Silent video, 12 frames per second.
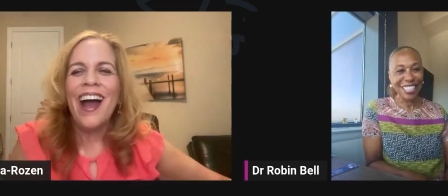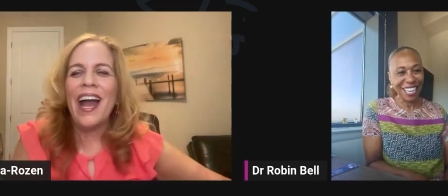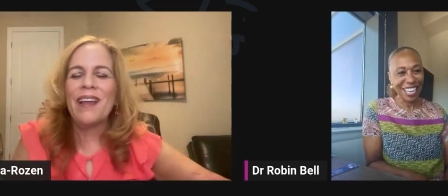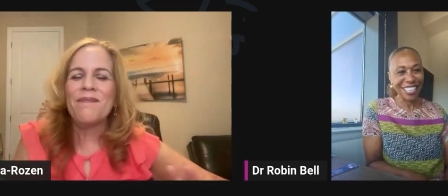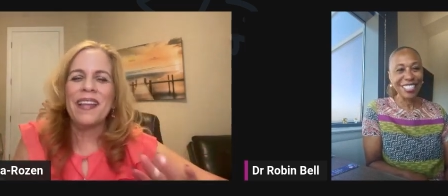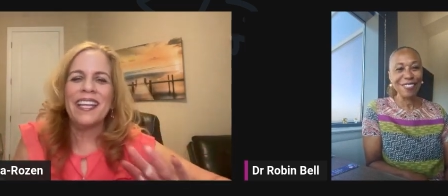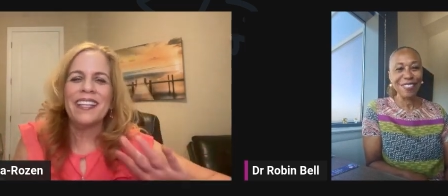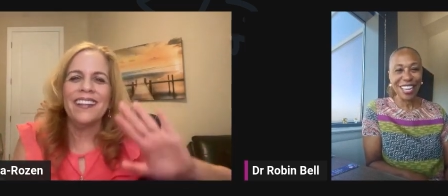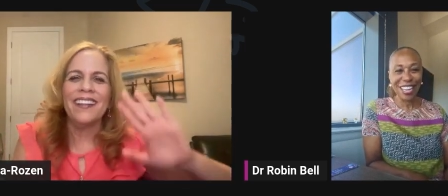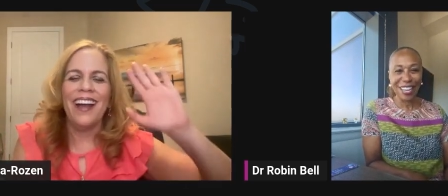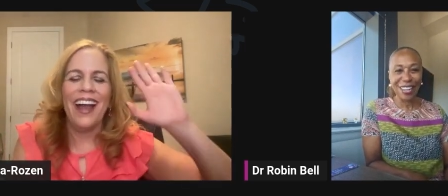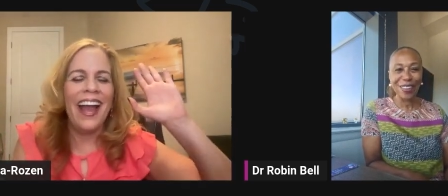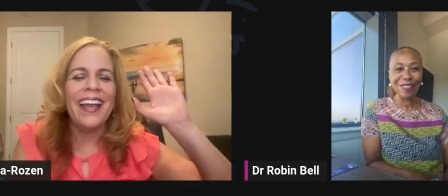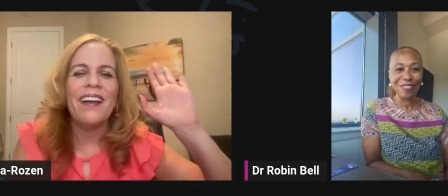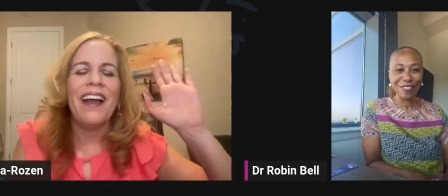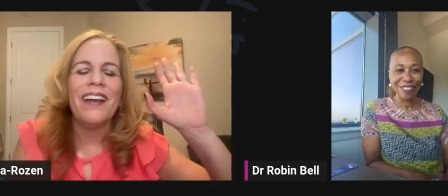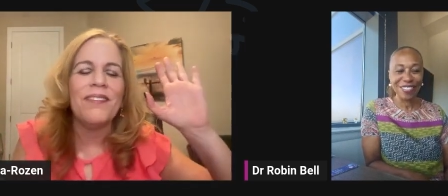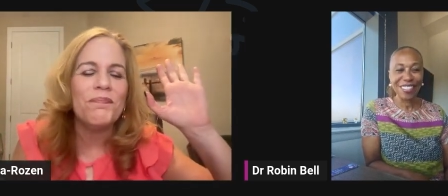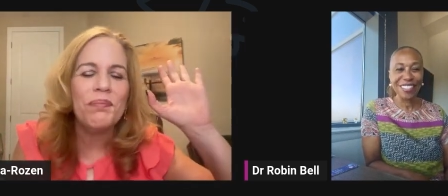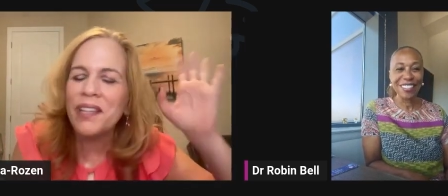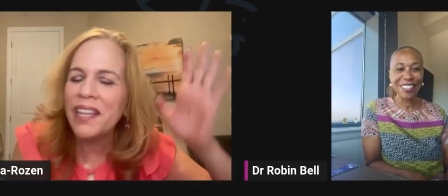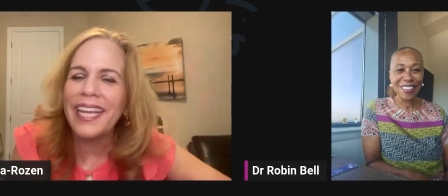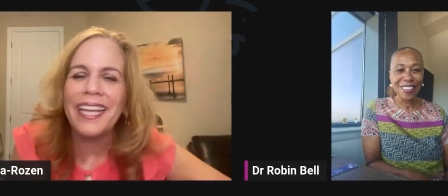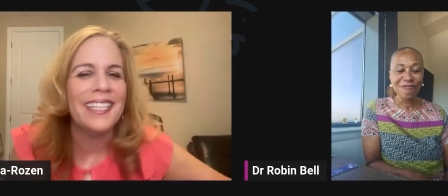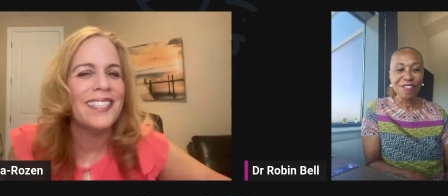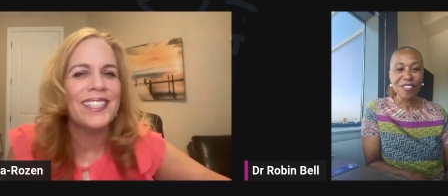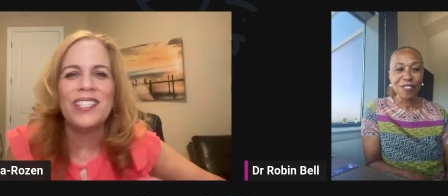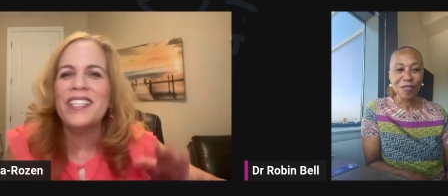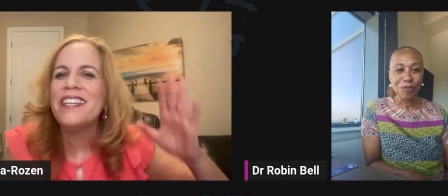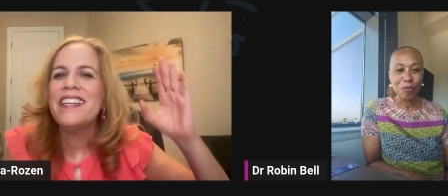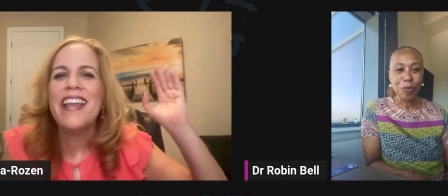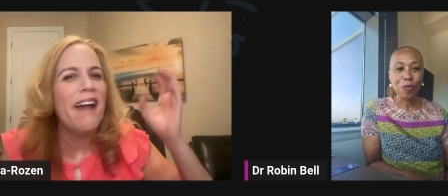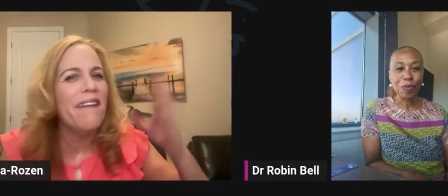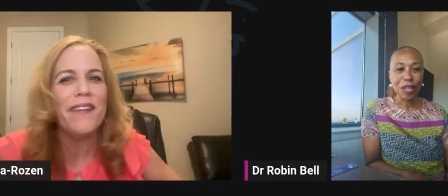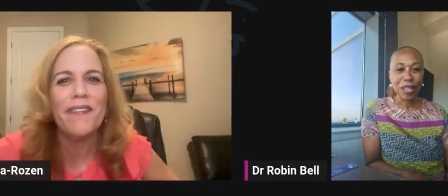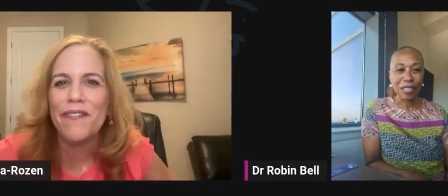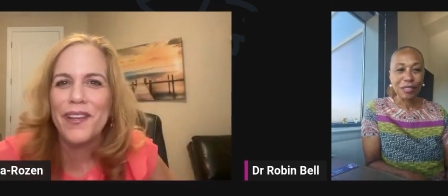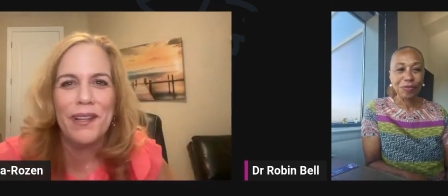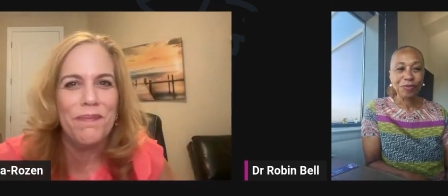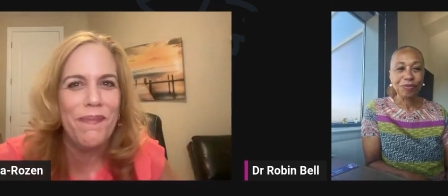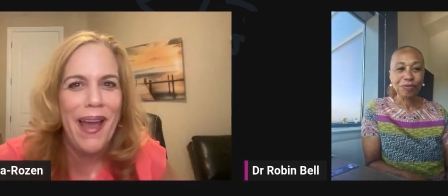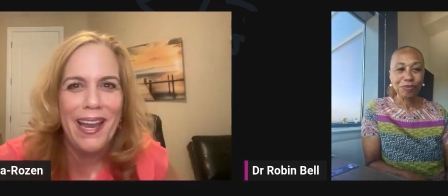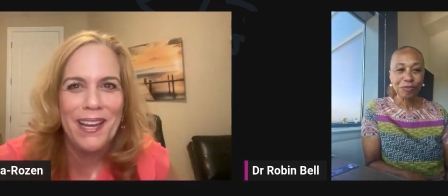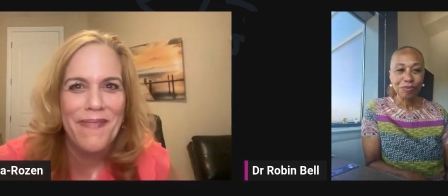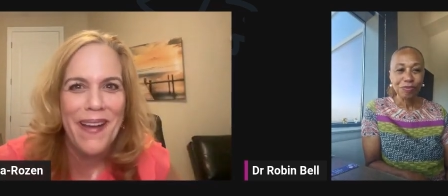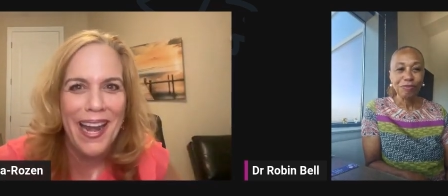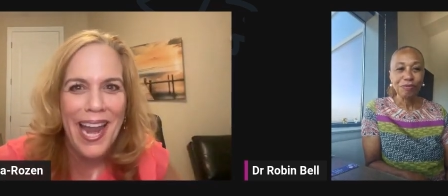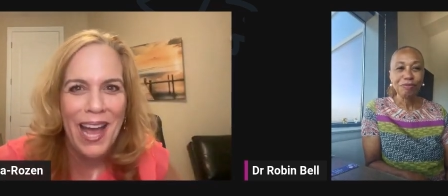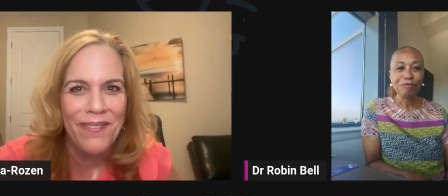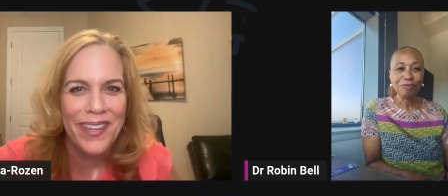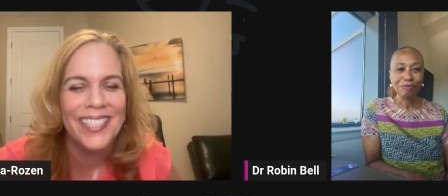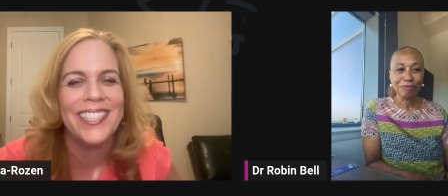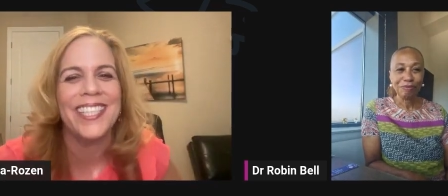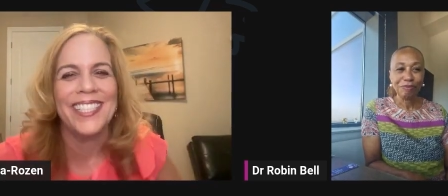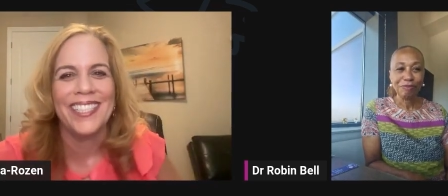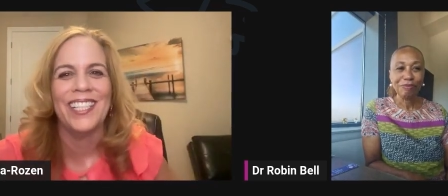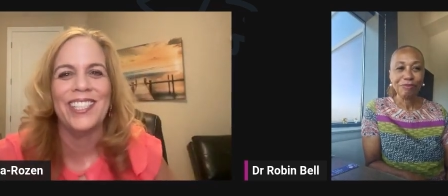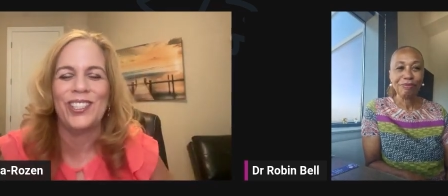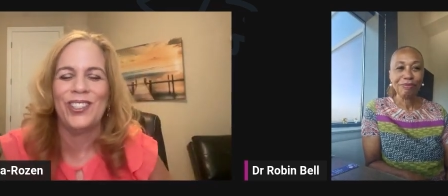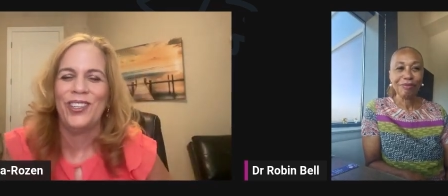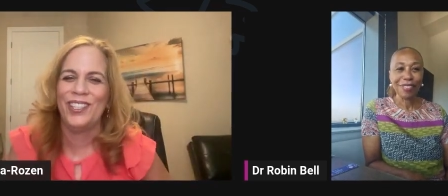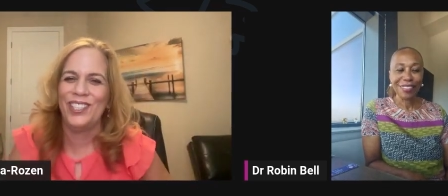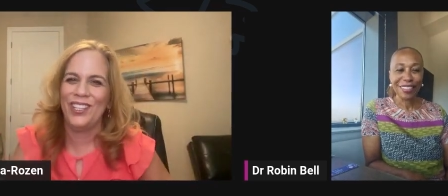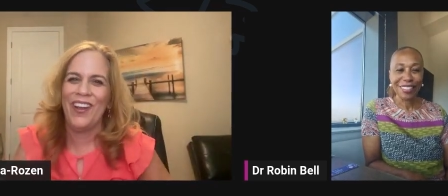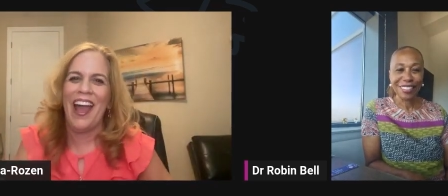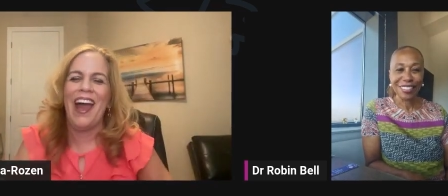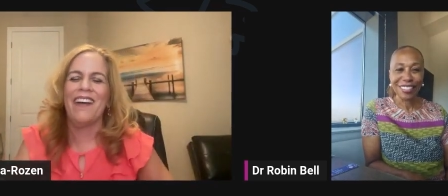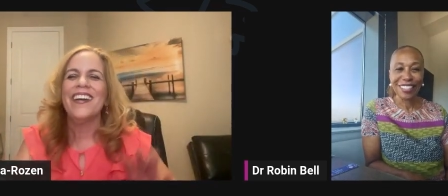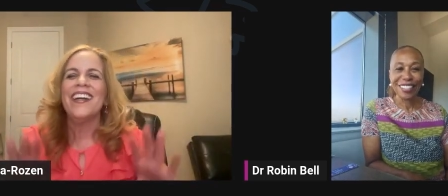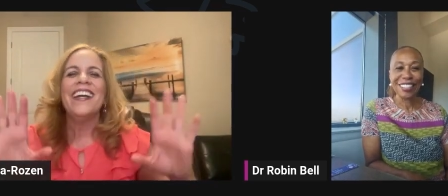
Speaker 1: Yes, I mean, ma'am please never feel bad about how many success stories you have.